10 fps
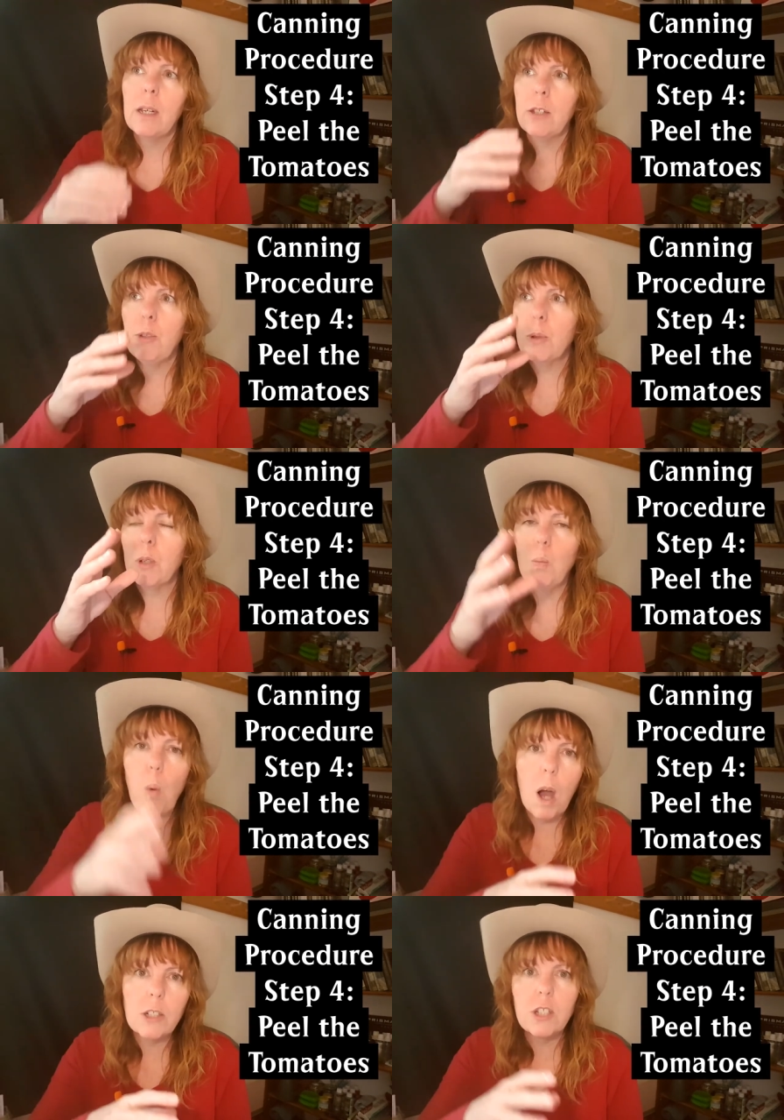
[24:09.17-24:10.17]
You could
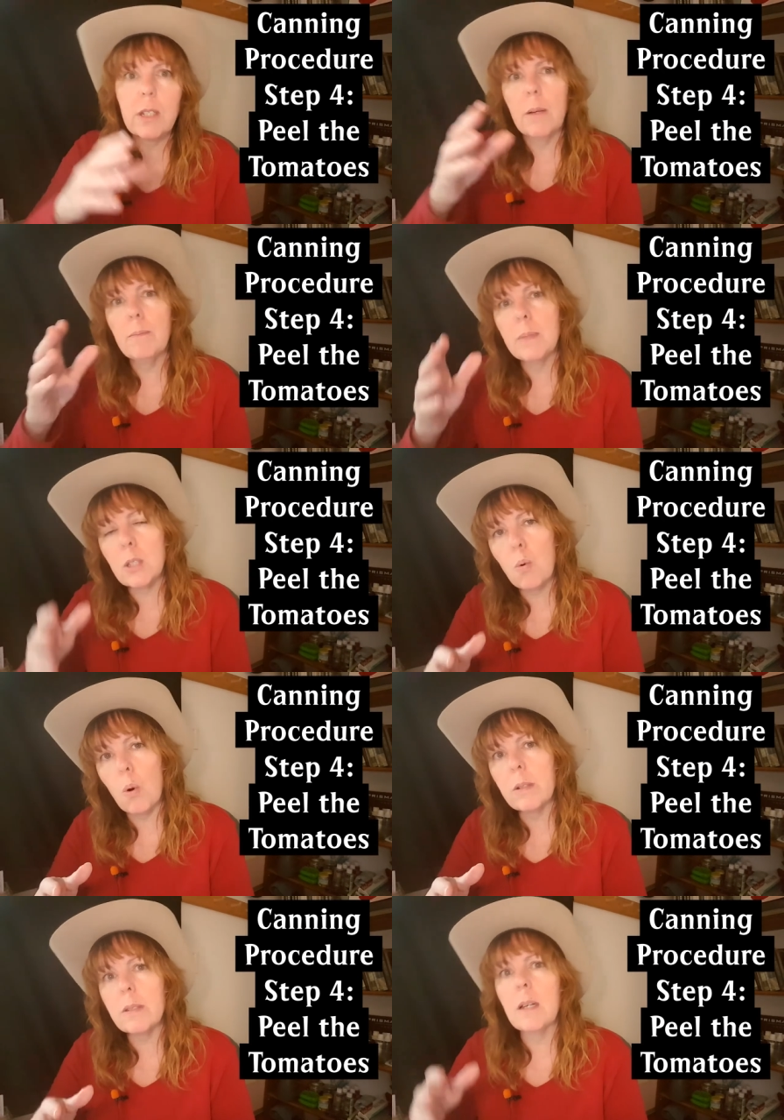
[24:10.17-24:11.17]
wash some,
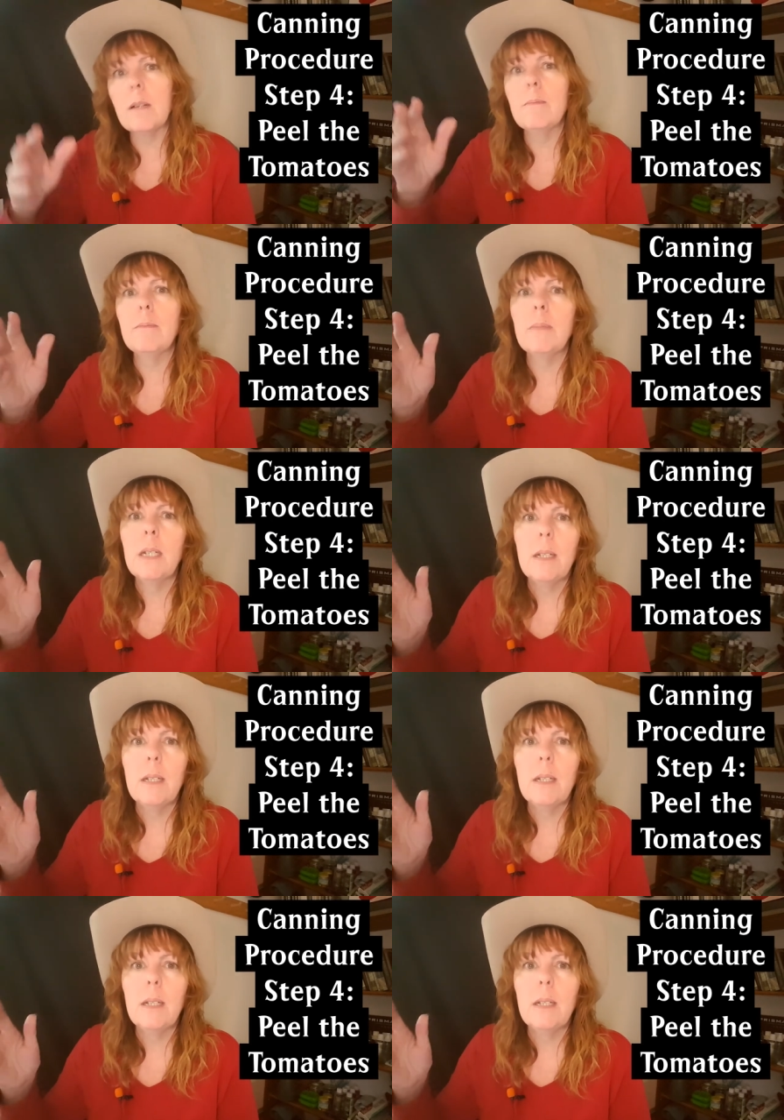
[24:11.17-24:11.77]
score some,